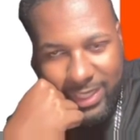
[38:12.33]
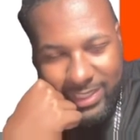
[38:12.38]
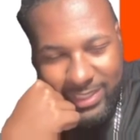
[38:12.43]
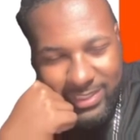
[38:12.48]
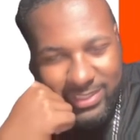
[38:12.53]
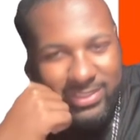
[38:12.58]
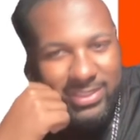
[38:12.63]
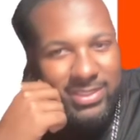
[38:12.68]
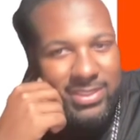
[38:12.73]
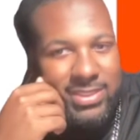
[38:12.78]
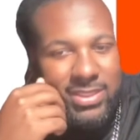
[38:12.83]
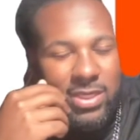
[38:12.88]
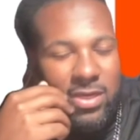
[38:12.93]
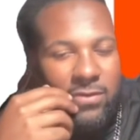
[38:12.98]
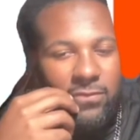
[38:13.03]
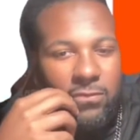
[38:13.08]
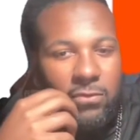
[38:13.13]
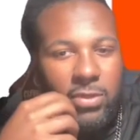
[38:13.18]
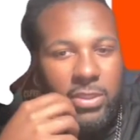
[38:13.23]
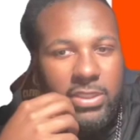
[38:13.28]
This is a
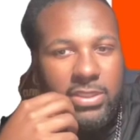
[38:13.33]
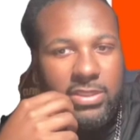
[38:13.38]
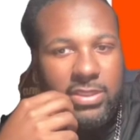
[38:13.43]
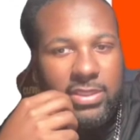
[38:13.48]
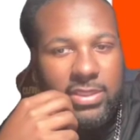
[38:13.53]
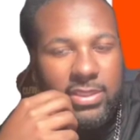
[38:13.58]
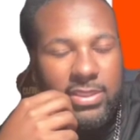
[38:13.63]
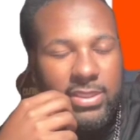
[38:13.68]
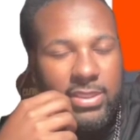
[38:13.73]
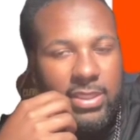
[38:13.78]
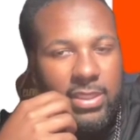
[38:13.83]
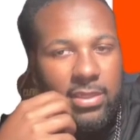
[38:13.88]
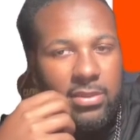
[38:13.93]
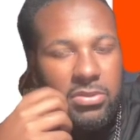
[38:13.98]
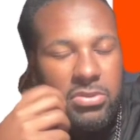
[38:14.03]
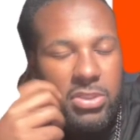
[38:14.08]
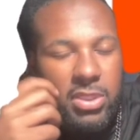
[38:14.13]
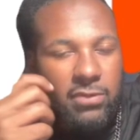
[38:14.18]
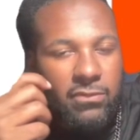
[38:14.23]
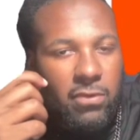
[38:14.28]
tough one. This is
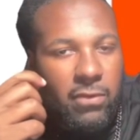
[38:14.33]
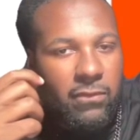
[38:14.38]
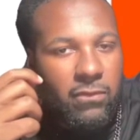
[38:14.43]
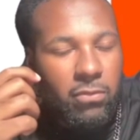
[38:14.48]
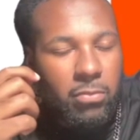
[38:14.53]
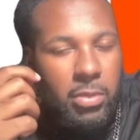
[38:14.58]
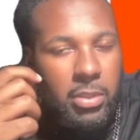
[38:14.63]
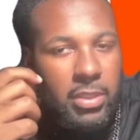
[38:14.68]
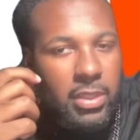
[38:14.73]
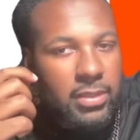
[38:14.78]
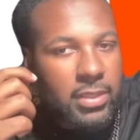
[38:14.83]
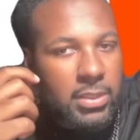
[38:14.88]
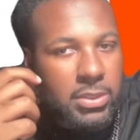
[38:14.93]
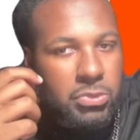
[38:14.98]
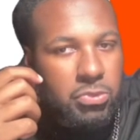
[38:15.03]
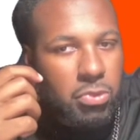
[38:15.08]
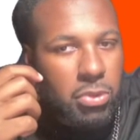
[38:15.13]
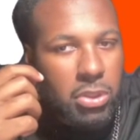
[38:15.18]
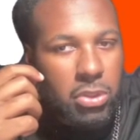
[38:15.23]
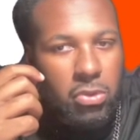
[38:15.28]
another tough one for me. I think
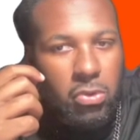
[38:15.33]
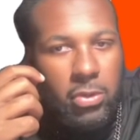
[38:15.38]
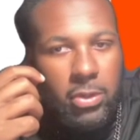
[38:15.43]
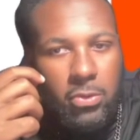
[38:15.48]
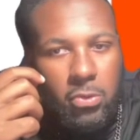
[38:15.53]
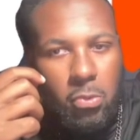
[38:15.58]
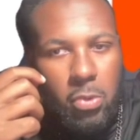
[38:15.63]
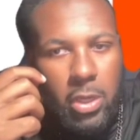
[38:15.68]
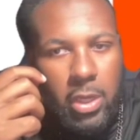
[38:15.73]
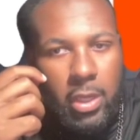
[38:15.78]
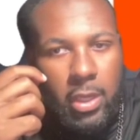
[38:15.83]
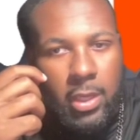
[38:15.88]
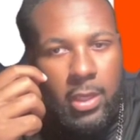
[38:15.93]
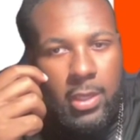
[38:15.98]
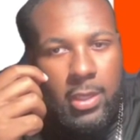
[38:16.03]
this one could go either way.